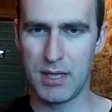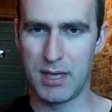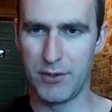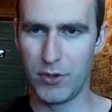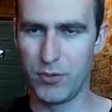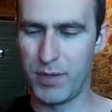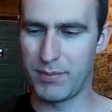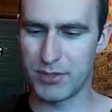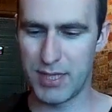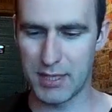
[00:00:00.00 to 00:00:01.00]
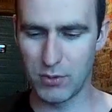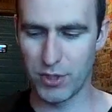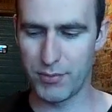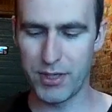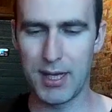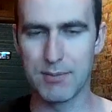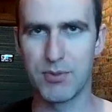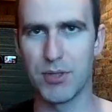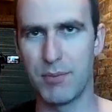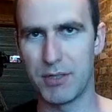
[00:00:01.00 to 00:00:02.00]
I know people say I go on about
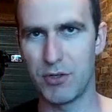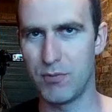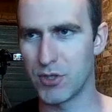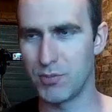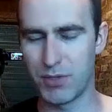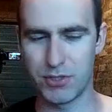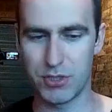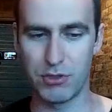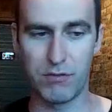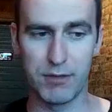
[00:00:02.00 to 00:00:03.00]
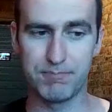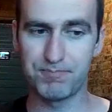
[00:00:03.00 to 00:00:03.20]
lamb's wool a bit too much, but I just love it.